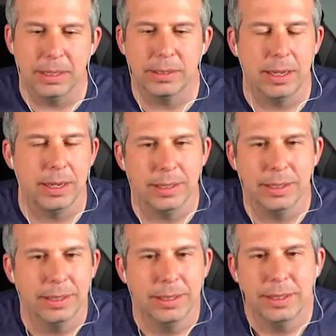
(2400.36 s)
it's like,
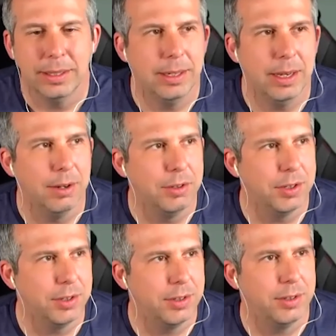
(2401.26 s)

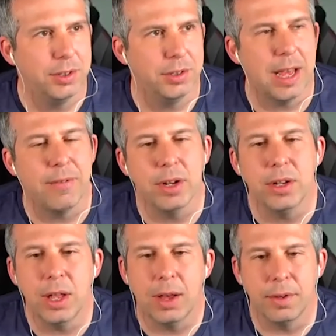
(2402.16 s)
just having another